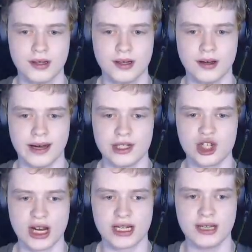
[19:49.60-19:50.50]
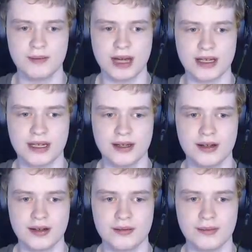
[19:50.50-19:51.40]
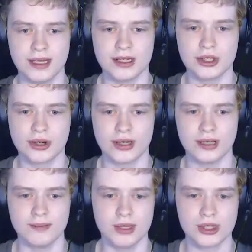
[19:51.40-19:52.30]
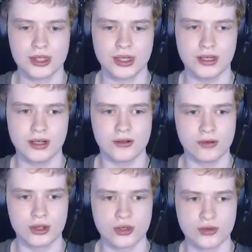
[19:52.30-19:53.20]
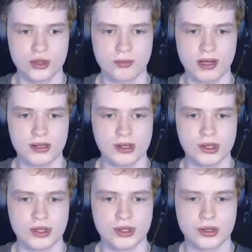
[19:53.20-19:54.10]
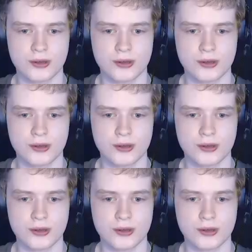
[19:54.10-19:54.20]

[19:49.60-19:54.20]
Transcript: Alright, checking back here, making sure I didn't miss any crucial spots.